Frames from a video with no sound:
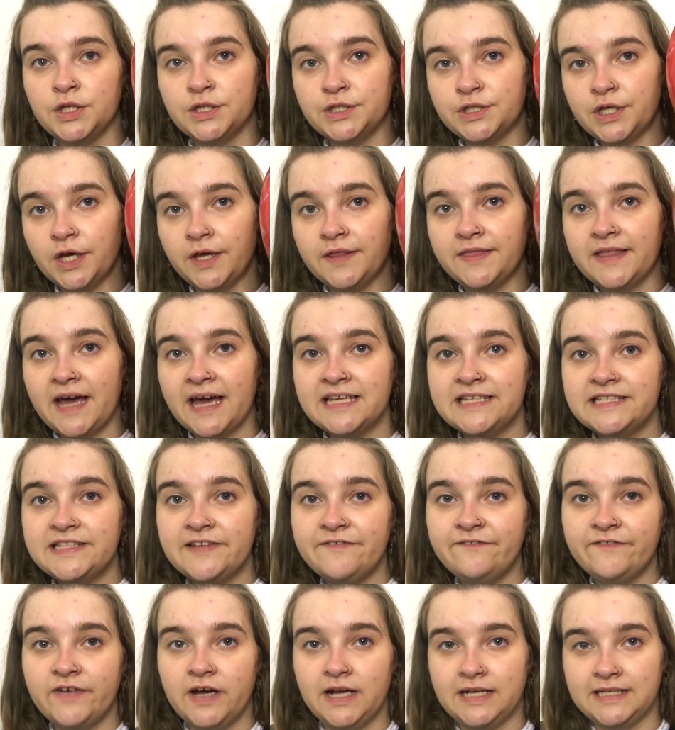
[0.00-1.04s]
So that is the
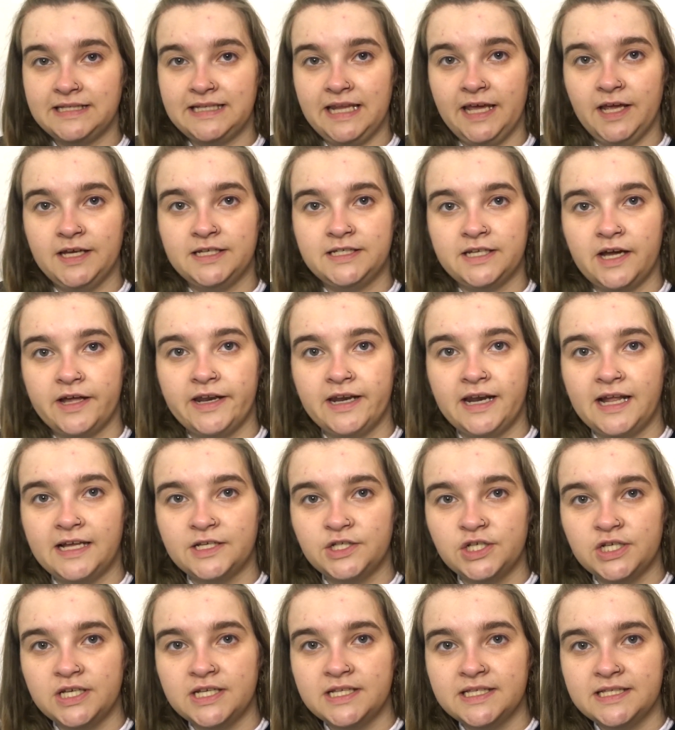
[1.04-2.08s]
first layer done. And
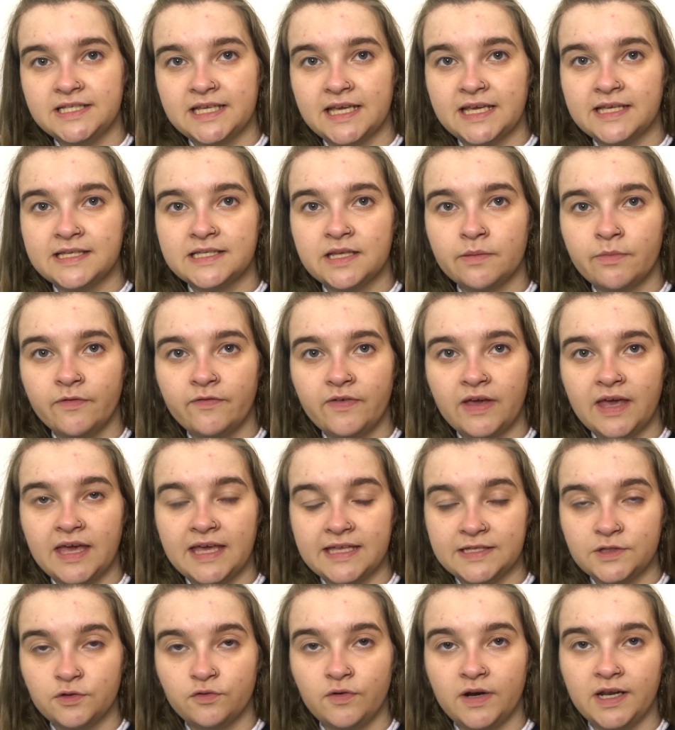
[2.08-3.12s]
as you can see, some of it
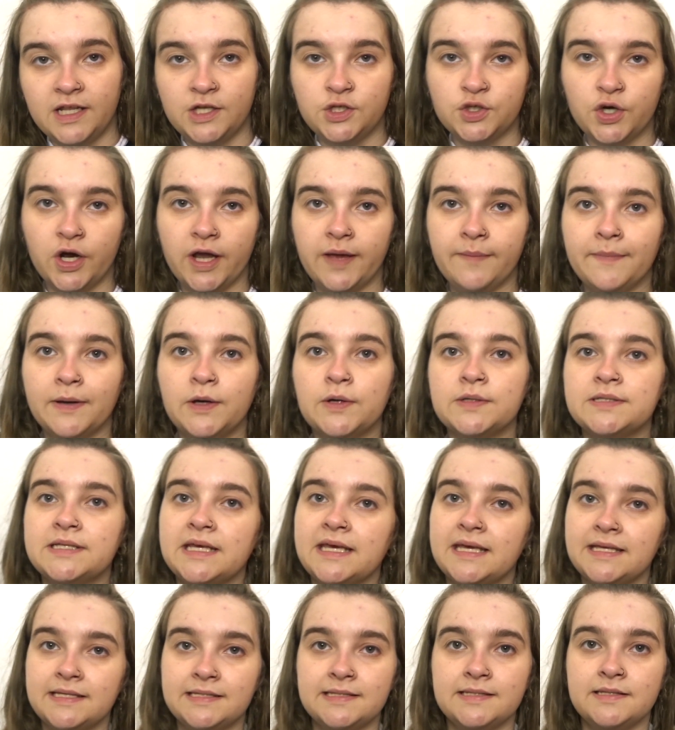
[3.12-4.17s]
is already drying because
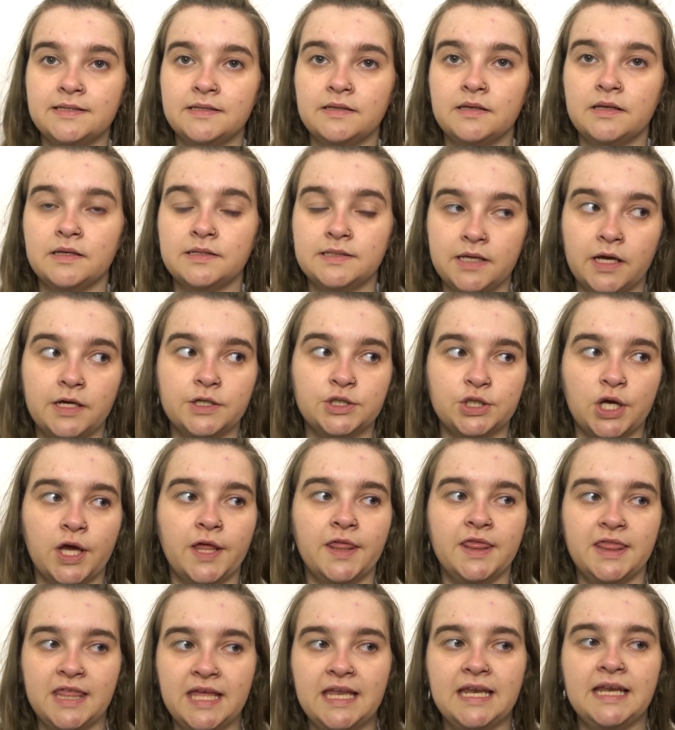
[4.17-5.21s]
it is such a
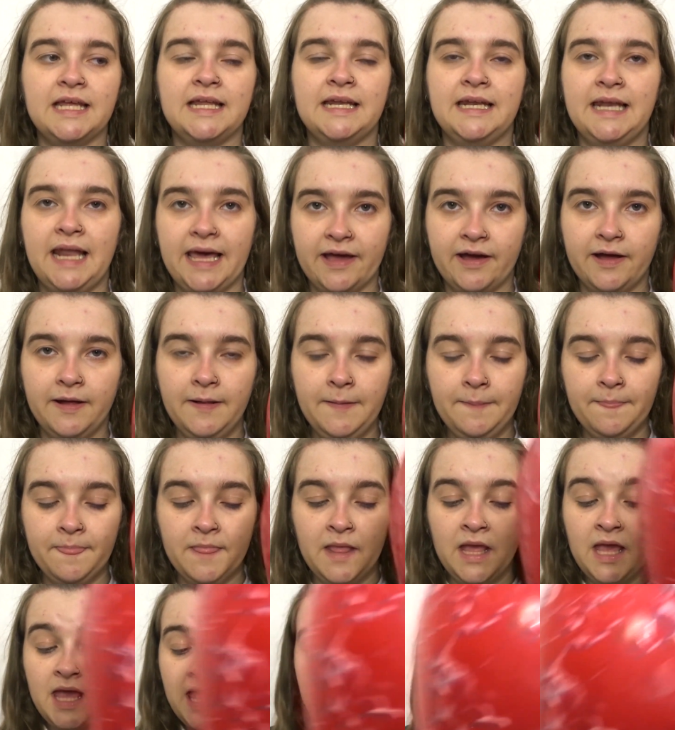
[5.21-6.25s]
thin layer.
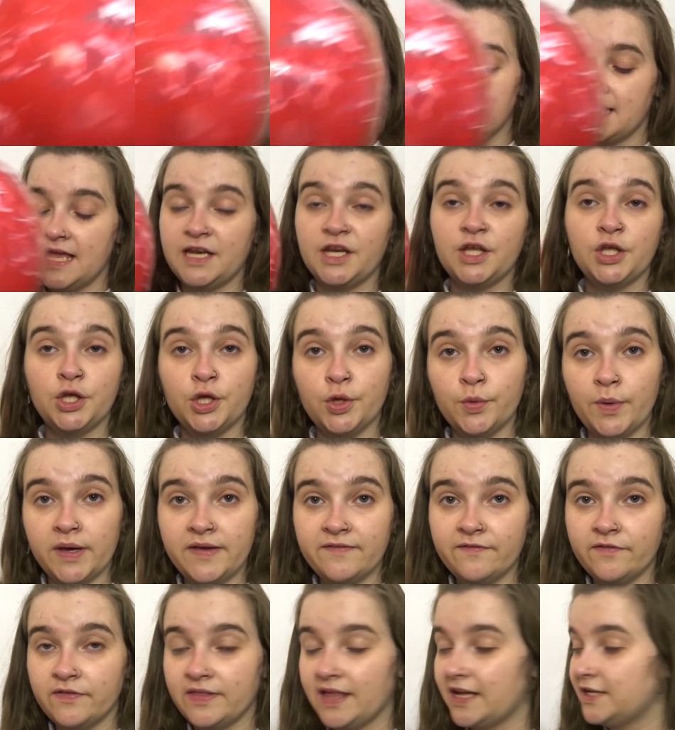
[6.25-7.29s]
And then you wait
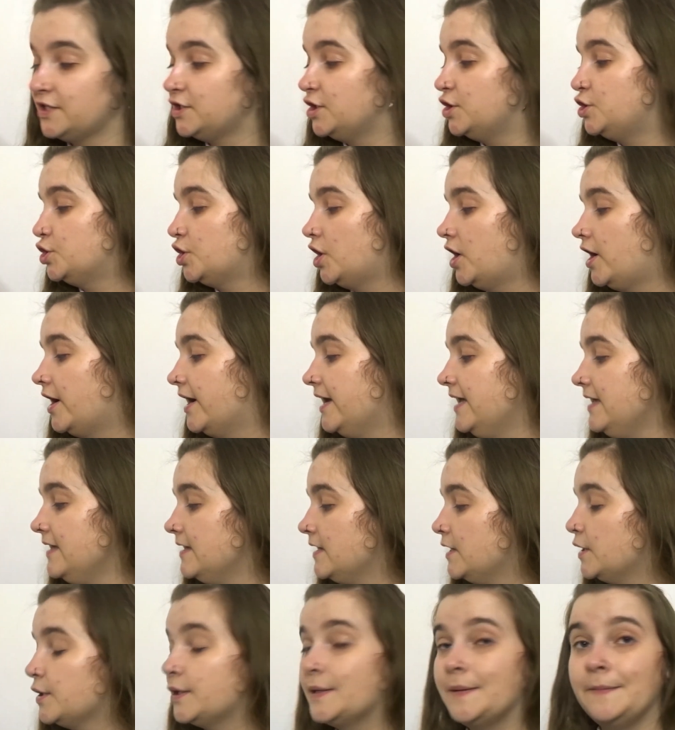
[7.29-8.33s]
for that to dry
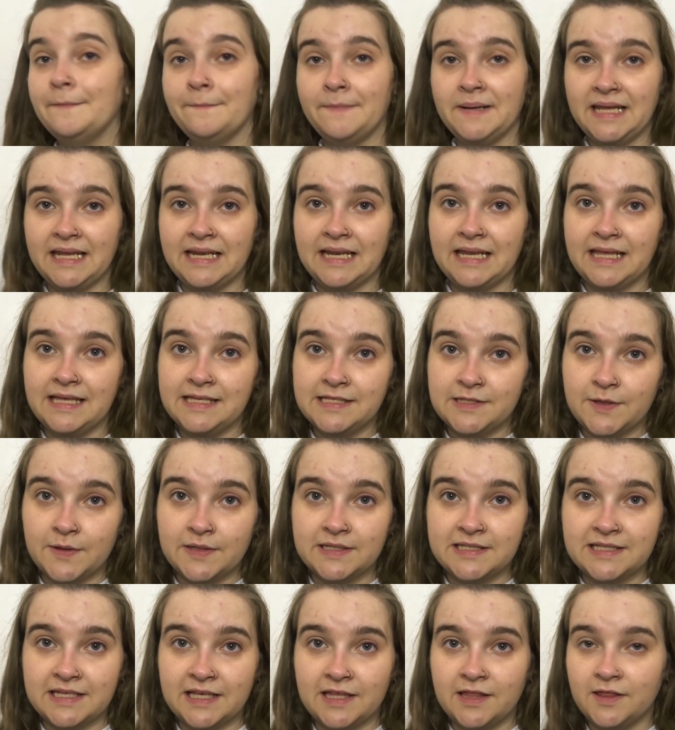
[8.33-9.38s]
completely so
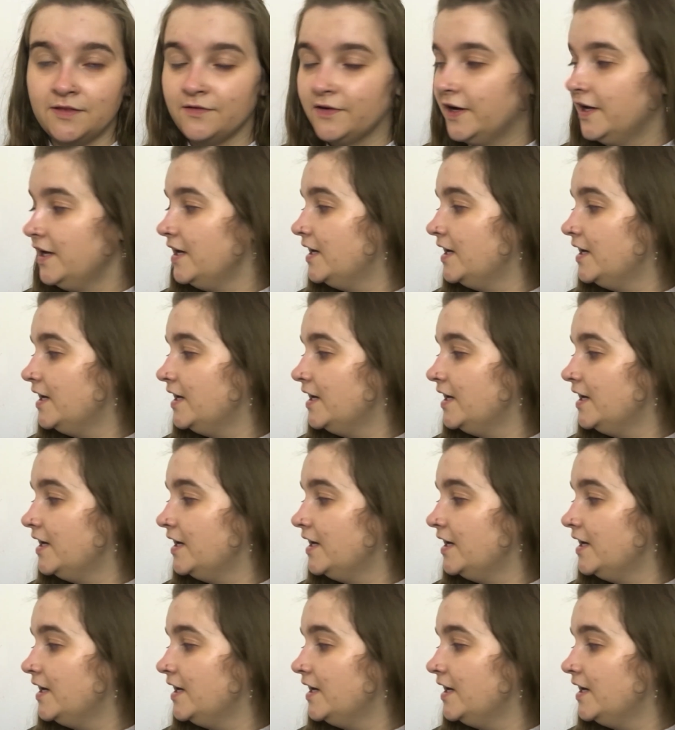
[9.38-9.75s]
it's see-through.